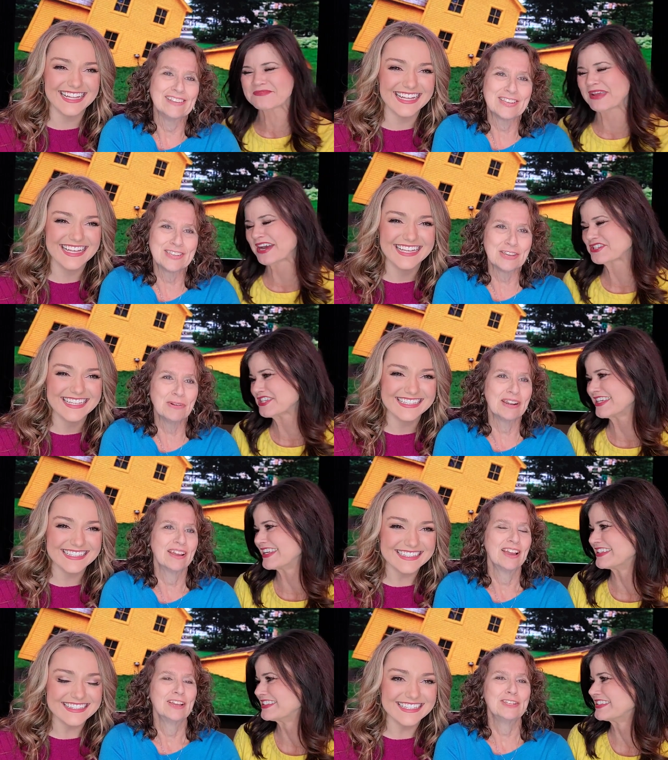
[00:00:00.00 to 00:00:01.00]
Speaker 1: Tell me how she, would,
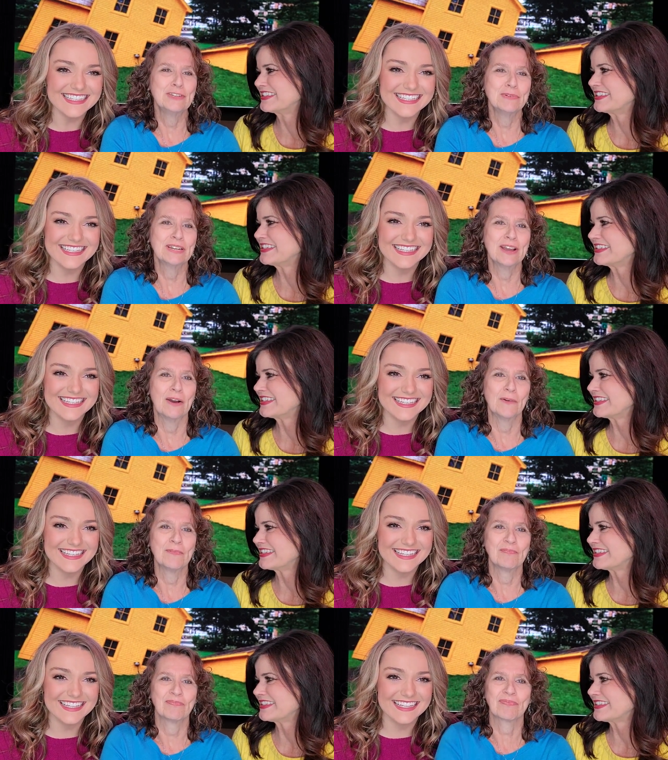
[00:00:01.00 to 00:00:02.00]
did it. She would go,
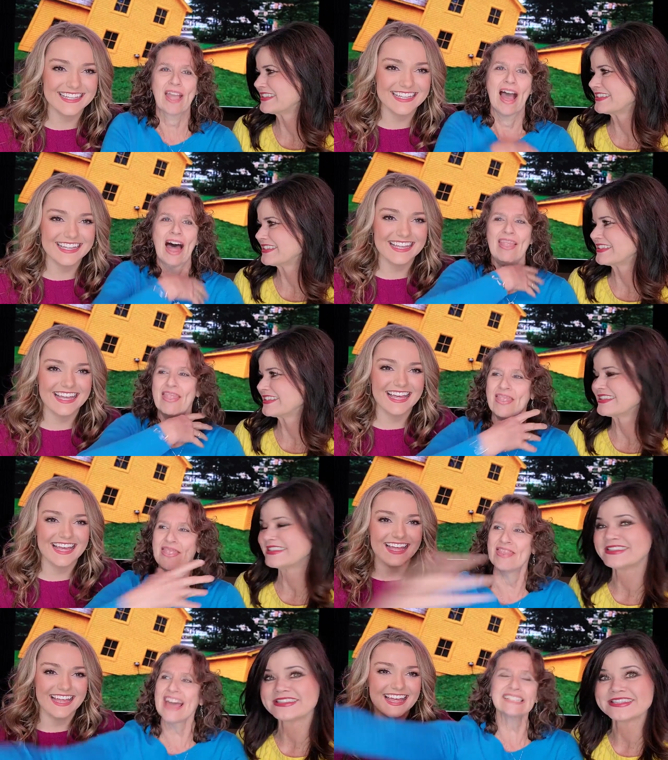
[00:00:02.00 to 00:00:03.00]

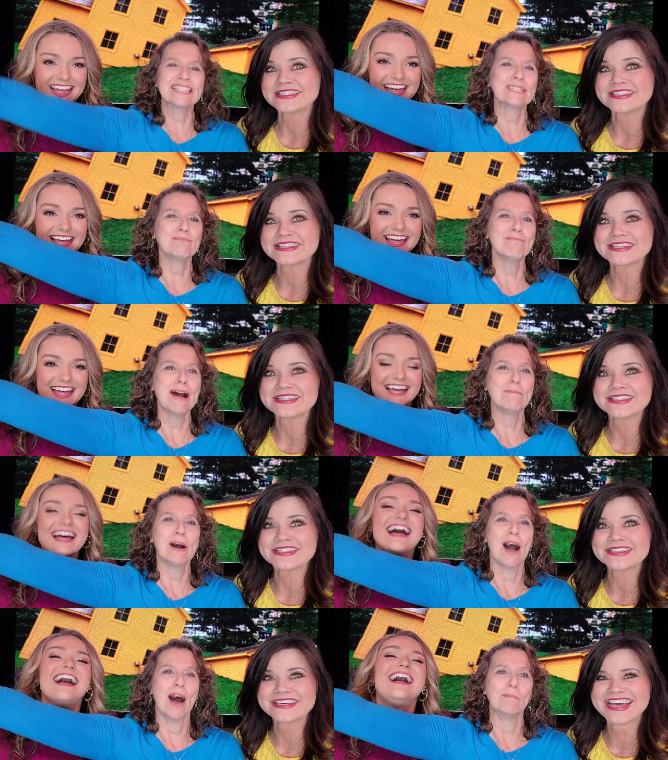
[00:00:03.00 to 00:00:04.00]
"That's my
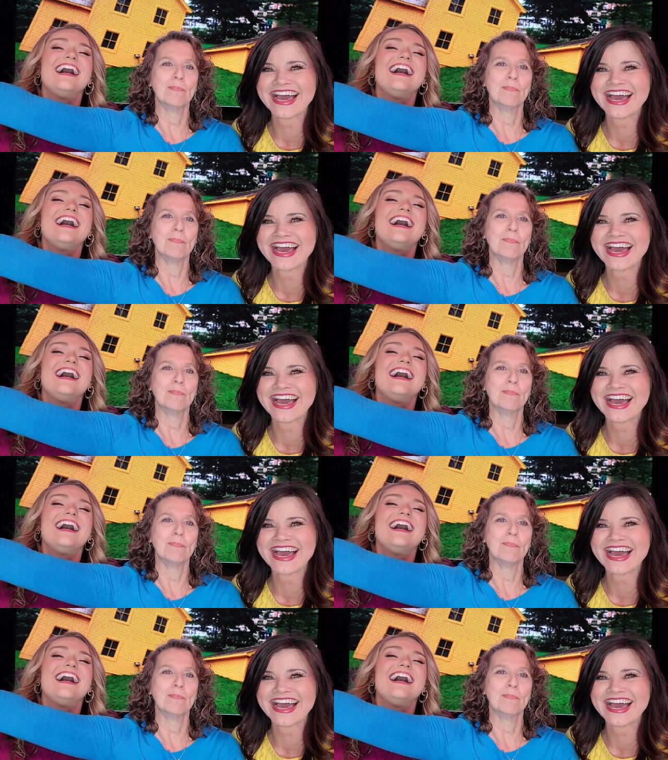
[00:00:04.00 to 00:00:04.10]
mom."